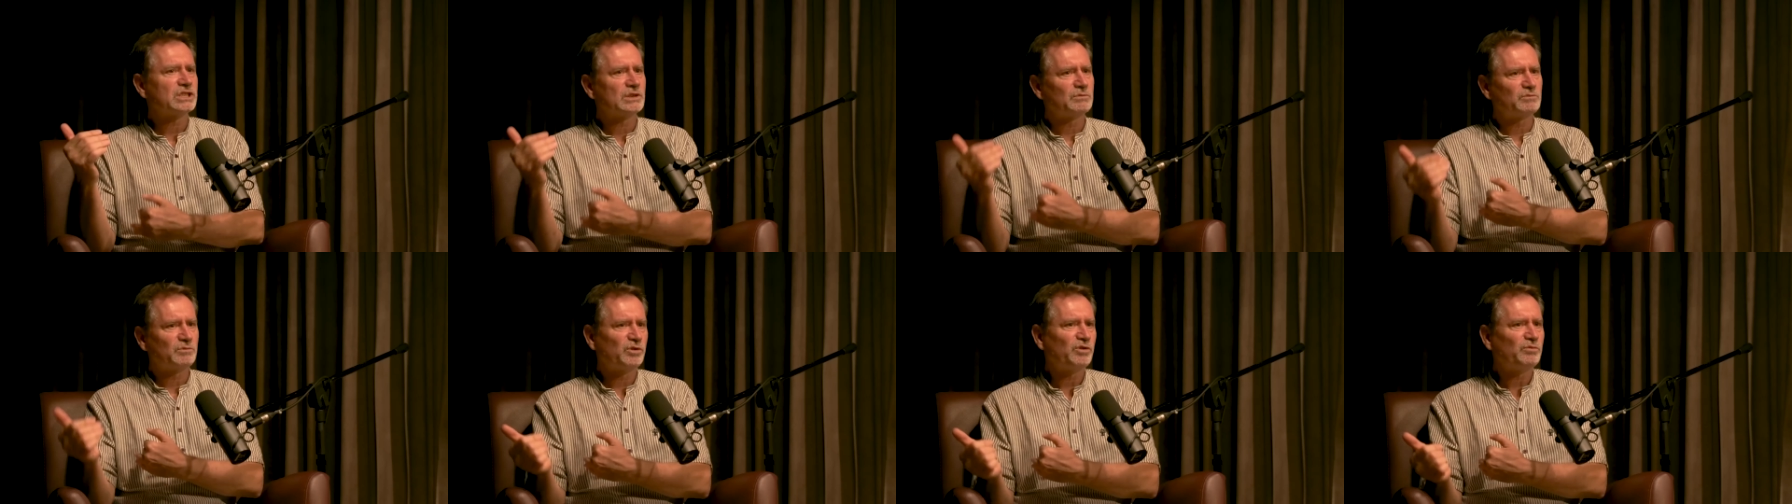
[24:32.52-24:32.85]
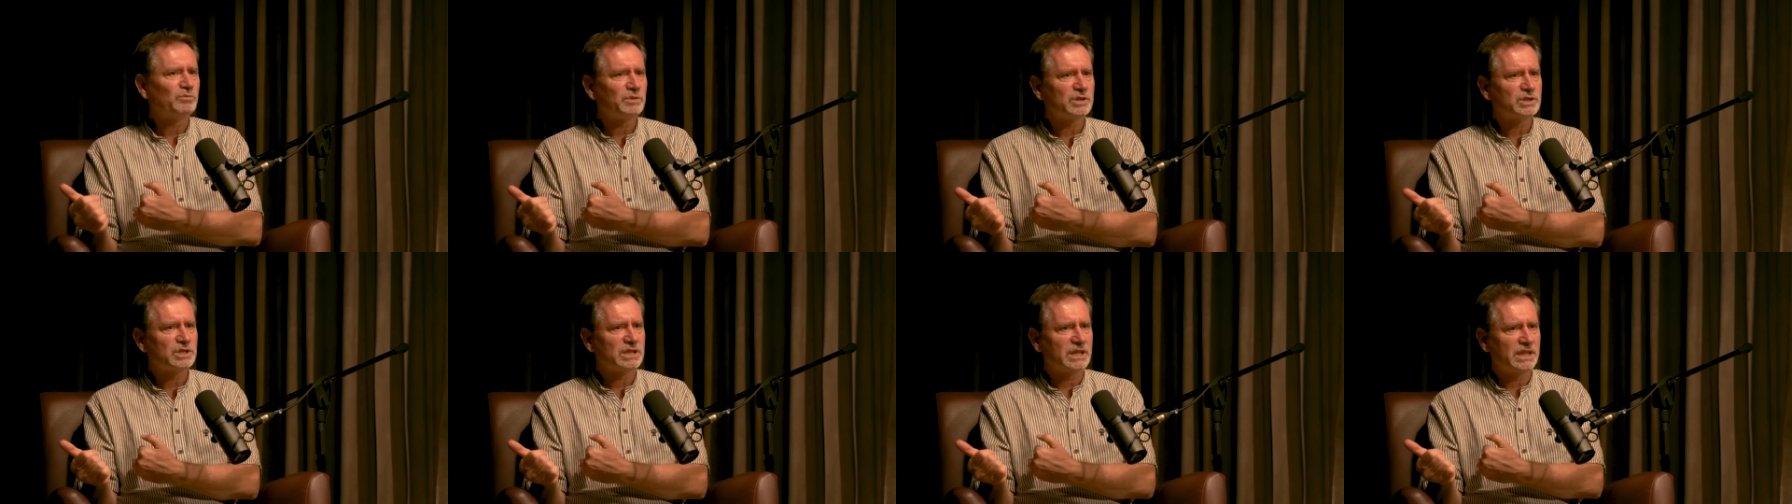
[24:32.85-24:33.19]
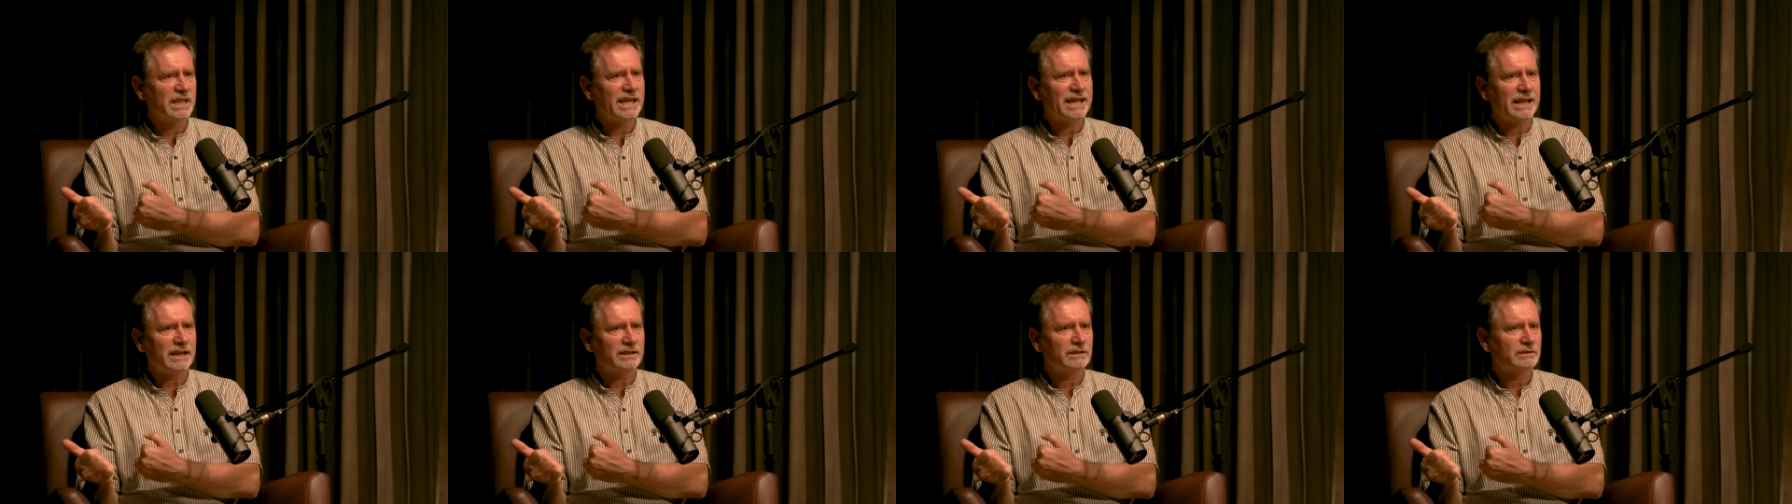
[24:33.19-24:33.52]
and improvements are
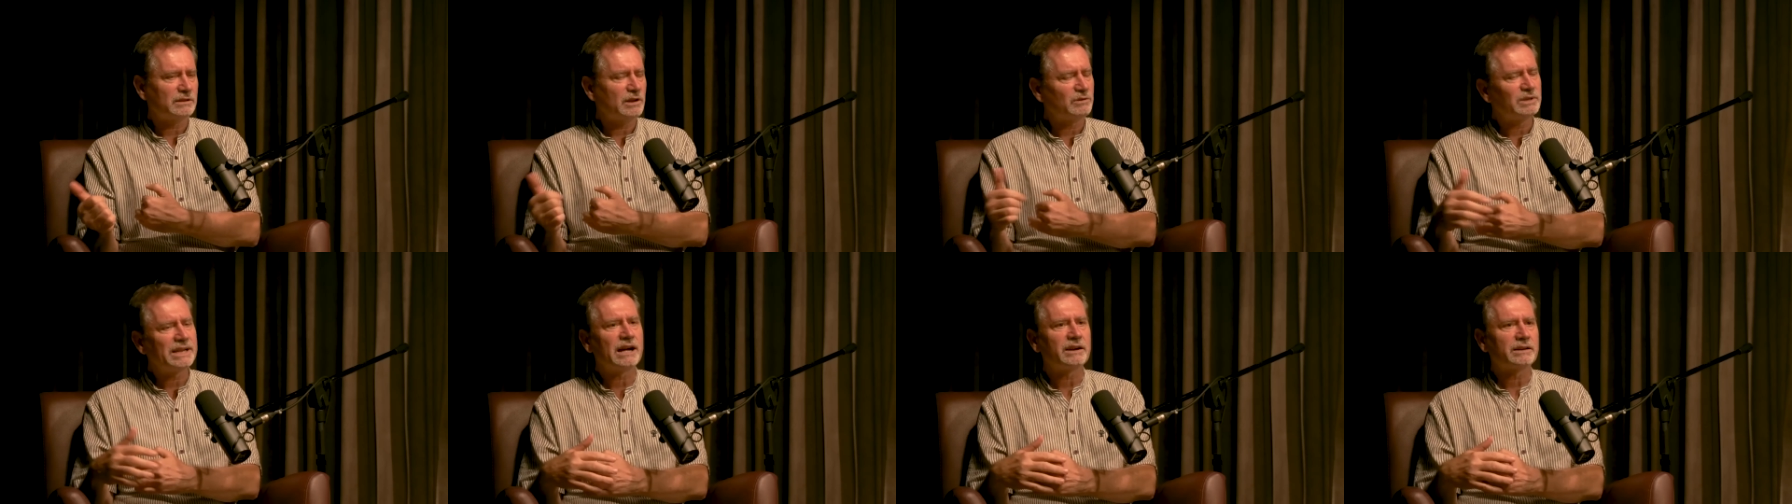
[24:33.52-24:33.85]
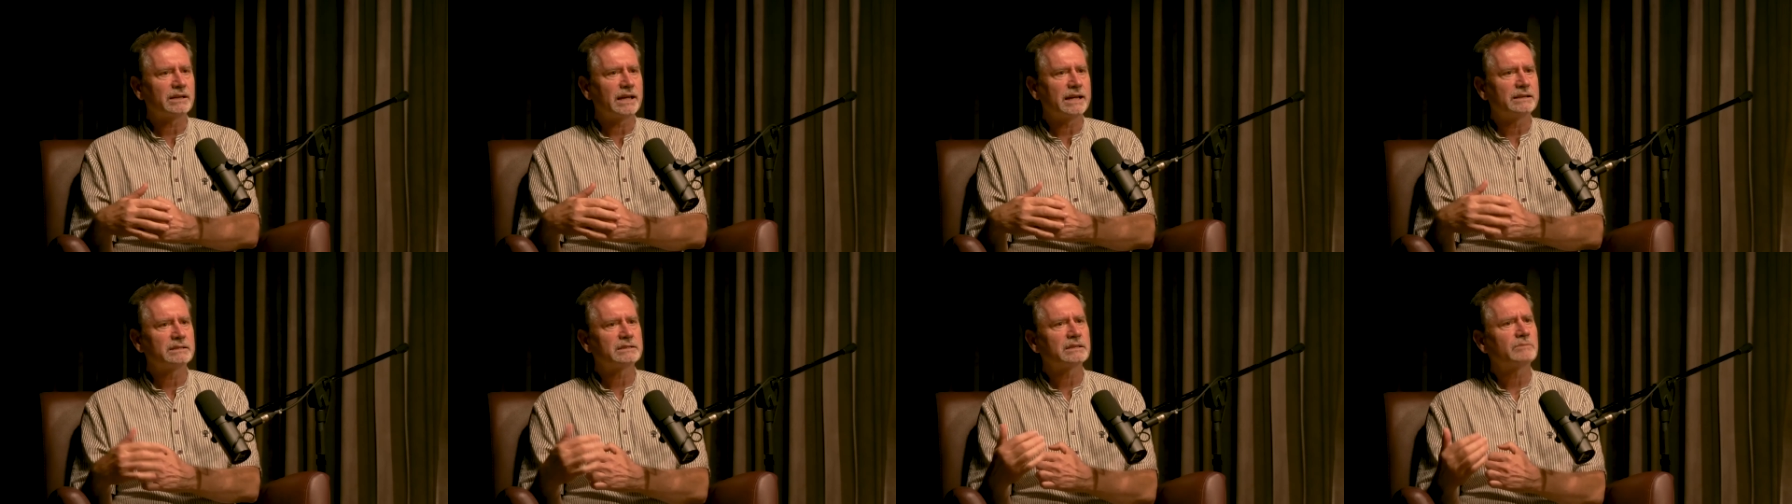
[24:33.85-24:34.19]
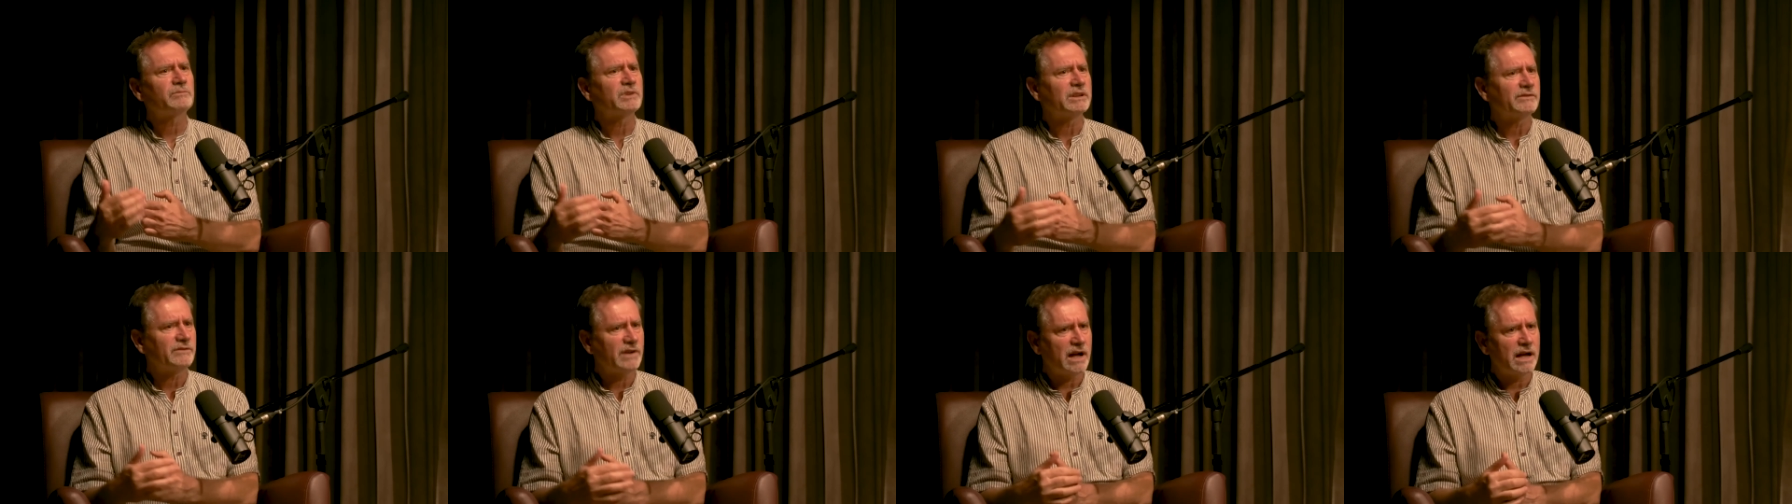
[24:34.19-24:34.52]
there, no doubt, and
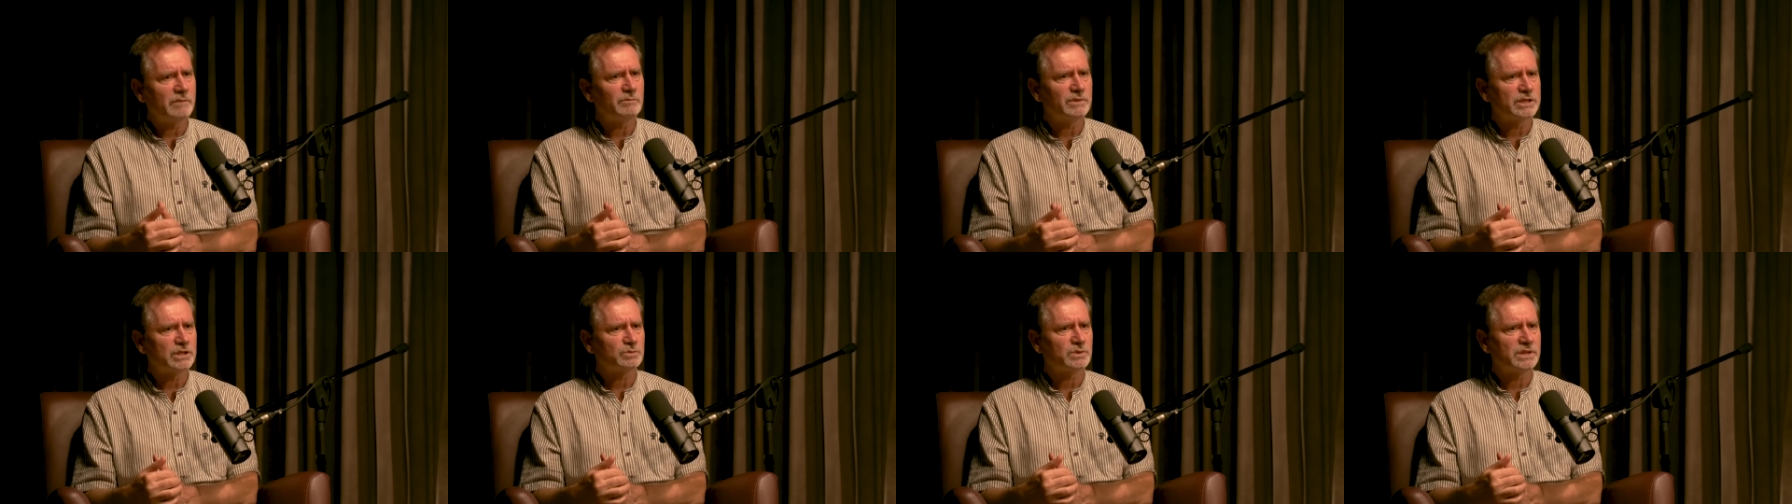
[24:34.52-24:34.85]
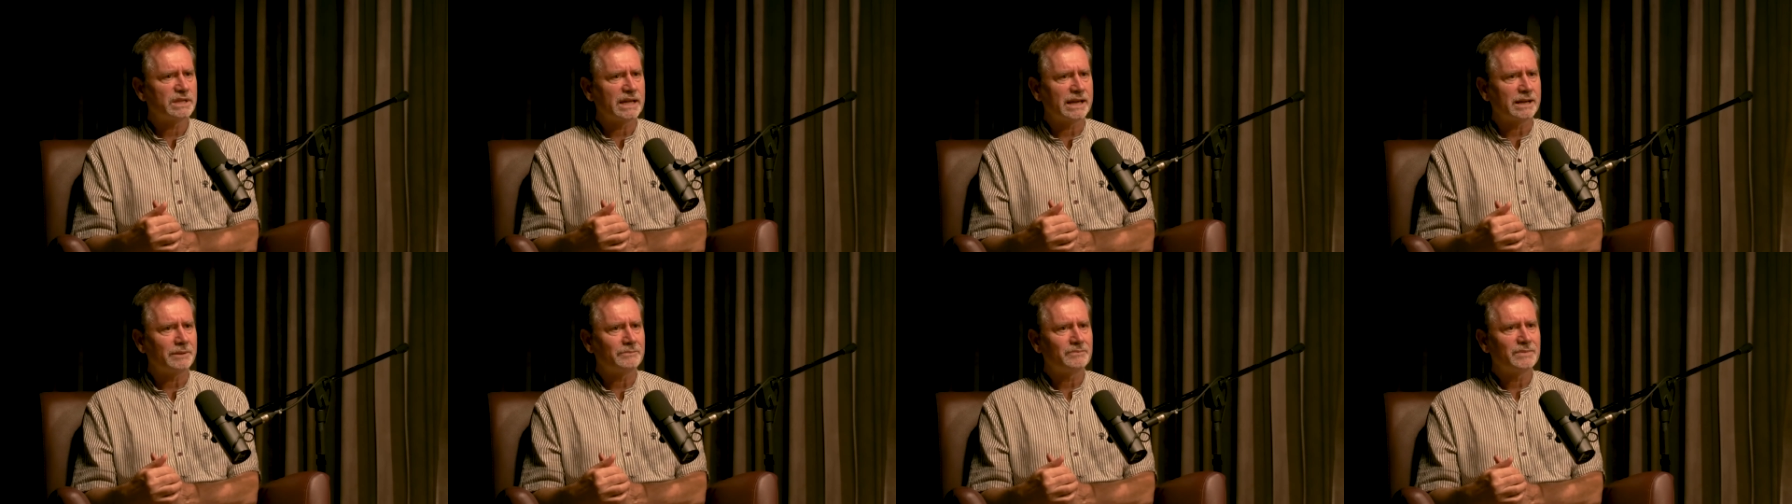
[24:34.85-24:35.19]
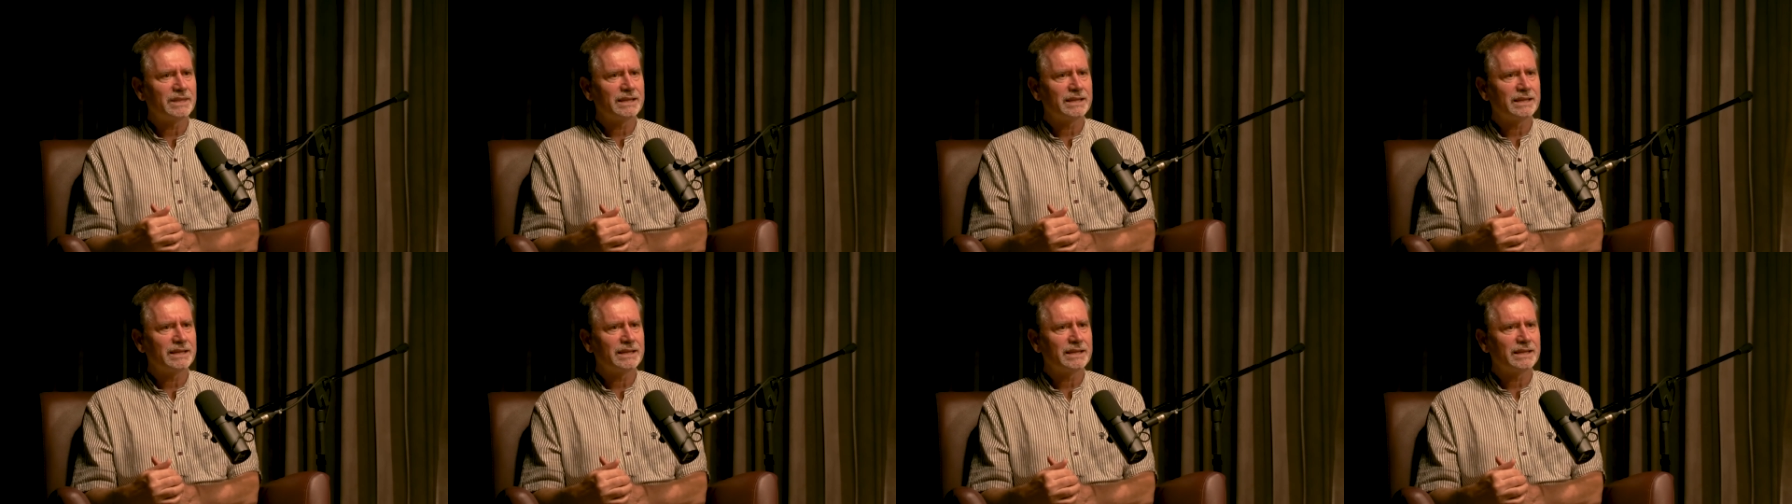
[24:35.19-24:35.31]
some refinements were there.